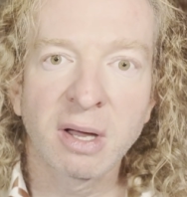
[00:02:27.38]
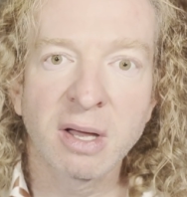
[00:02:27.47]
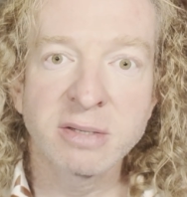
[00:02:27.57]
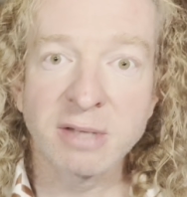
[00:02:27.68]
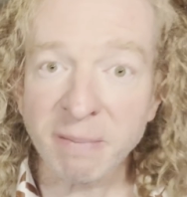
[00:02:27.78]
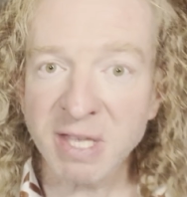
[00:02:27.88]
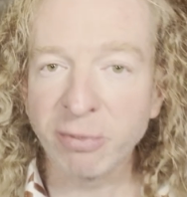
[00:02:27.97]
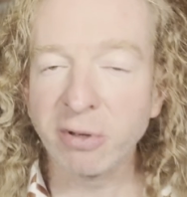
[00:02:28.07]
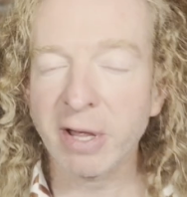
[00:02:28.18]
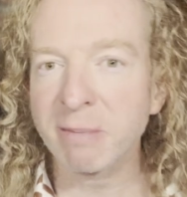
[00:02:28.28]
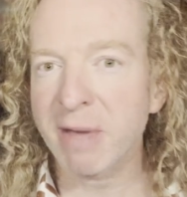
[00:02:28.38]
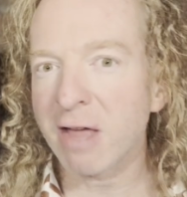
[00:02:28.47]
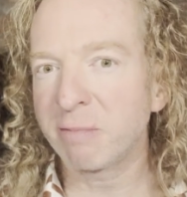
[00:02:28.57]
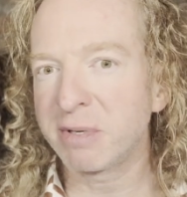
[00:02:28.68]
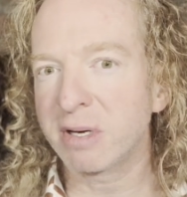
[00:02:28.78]
Some people like math
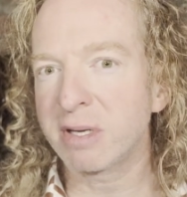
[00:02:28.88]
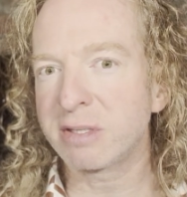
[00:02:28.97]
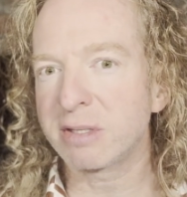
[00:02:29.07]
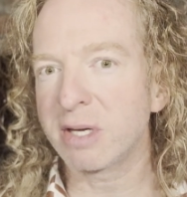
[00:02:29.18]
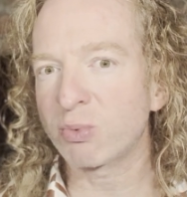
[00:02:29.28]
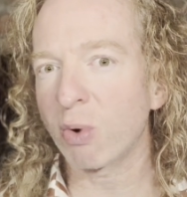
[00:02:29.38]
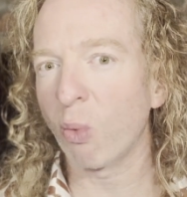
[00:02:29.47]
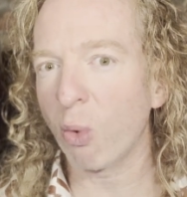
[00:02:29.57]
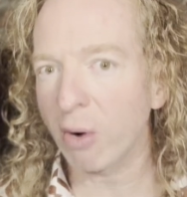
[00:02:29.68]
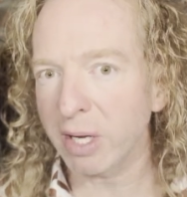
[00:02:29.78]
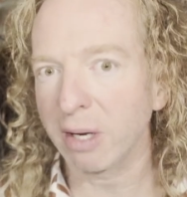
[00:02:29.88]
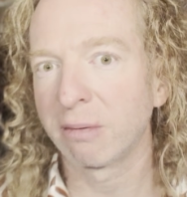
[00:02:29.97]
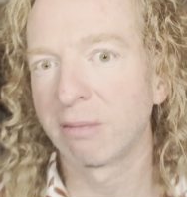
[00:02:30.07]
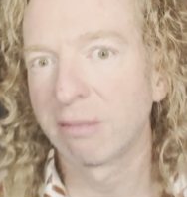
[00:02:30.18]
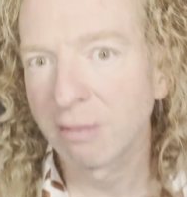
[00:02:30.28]
because it's rewarding.
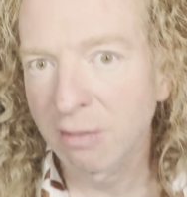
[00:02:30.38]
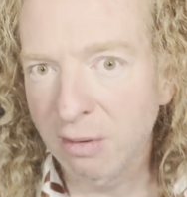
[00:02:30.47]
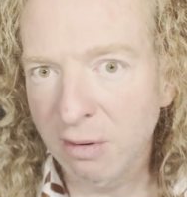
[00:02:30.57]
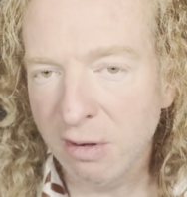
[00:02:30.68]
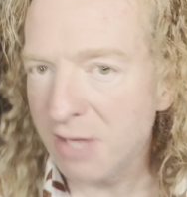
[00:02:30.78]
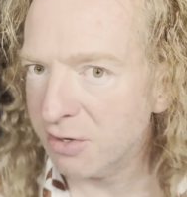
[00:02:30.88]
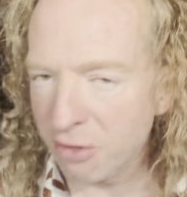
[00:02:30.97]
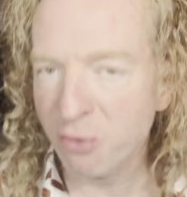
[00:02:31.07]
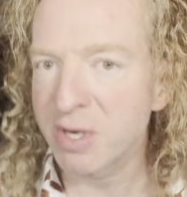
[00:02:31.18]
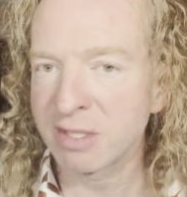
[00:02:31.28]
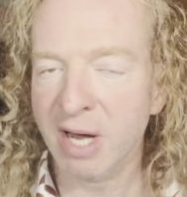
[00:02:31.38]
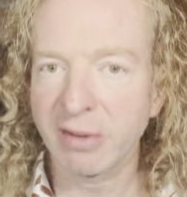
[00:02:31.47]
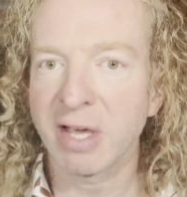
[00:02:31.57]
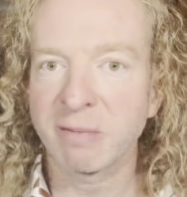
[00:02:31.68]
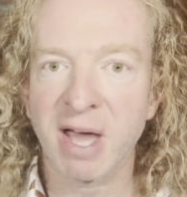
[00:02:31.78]
That's another reason I
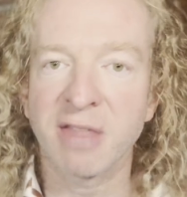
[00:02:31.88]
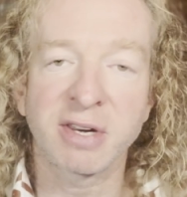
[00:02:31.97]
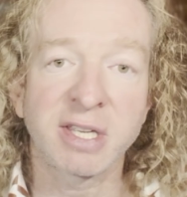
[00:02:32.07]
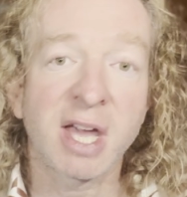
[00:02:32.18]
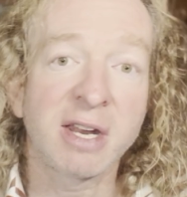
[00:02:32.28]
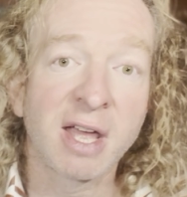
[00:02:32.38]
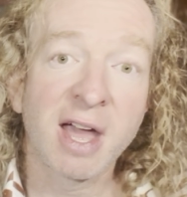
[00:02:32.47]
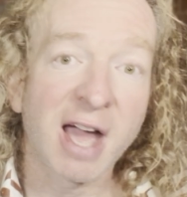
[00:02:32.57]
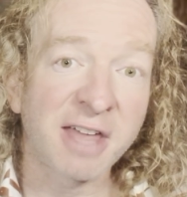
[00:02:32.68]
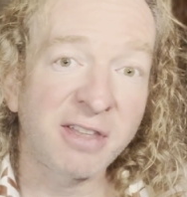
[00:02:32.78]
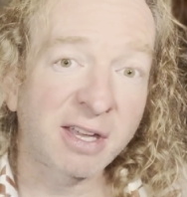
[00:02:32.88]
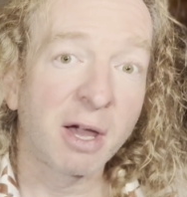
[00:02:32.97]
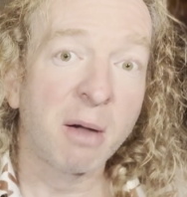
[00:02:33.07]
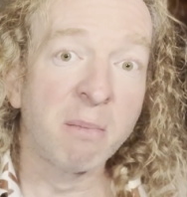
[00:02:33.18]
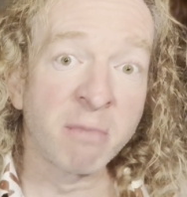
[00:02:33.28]
like math. And again, I think
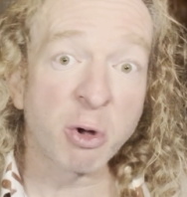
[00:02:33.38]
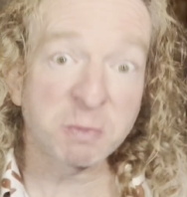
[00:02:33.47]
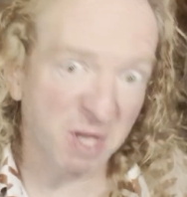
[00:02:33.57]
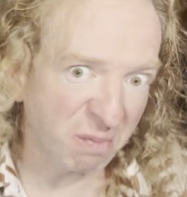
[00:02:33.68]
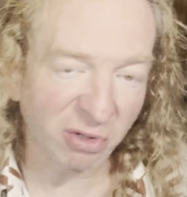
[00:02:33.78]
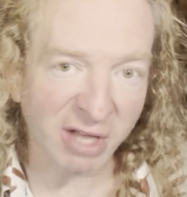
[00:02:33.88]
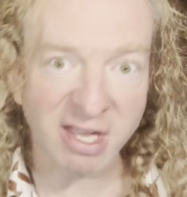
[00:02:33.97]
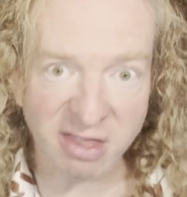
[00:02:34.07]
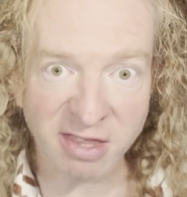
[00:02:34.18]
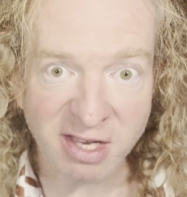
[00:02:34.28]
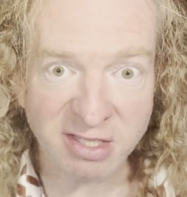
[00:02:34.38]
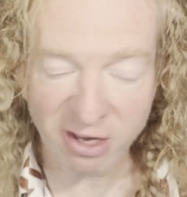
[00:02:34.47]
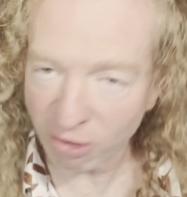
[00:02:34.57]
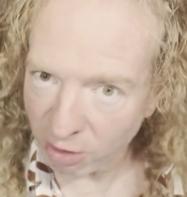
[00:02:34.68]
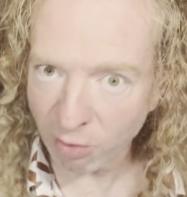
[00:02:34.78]
most people like things that
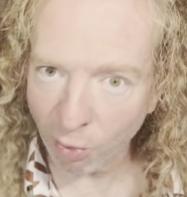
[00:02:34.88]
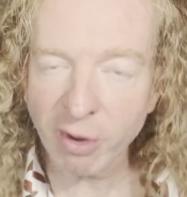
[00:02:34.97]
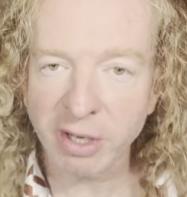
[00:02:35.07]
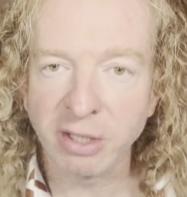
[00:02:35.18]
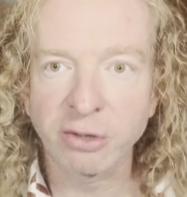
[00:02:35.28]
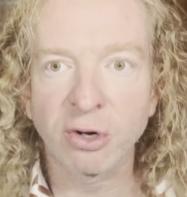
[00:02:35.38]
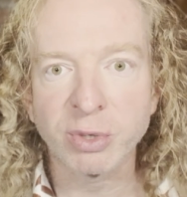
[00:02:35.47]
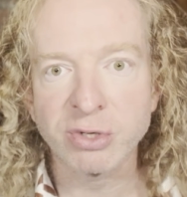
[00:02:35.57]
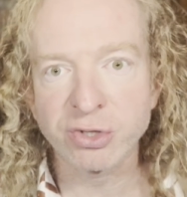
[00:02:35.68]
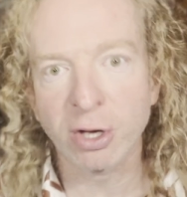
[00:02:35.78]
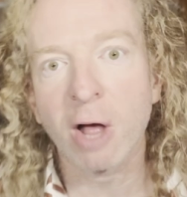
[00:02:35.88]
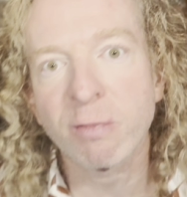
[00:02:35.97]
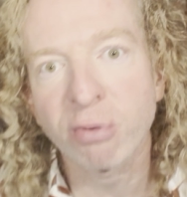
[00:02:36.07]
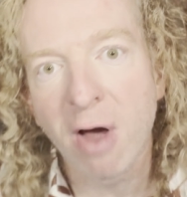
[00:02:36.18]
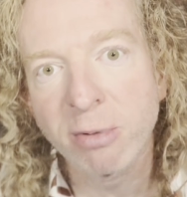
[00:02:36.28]
are rewarding. You know, when you solve a
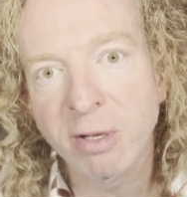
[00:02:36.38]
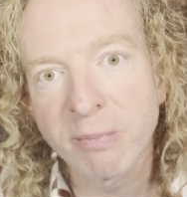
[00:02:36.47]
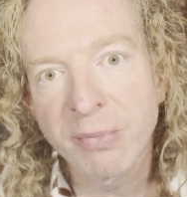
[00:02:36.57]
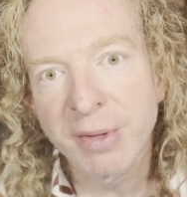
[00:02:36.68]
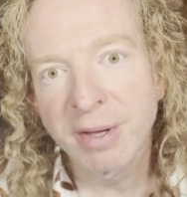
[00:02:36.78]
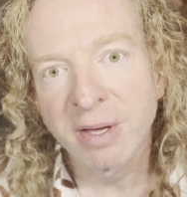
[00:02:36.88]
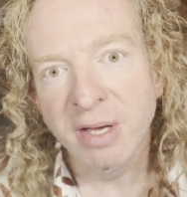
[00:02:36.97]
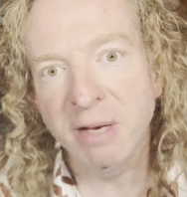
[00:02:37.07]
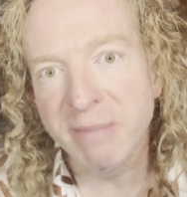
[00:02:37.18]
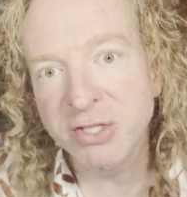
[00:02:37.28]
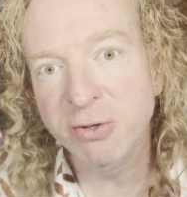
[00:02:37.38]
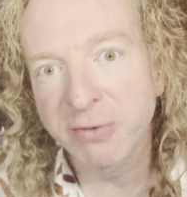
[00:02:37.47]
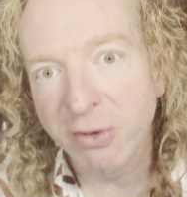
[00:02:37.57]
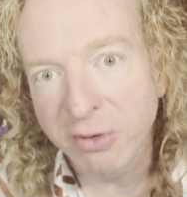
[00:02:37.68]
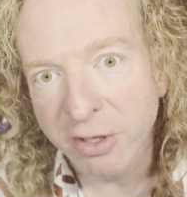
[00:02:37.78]
problem, it makes you
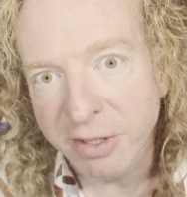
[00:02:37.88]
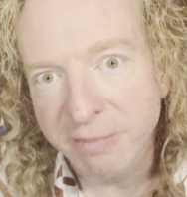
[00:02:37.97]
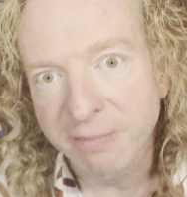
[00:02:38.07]
feel good.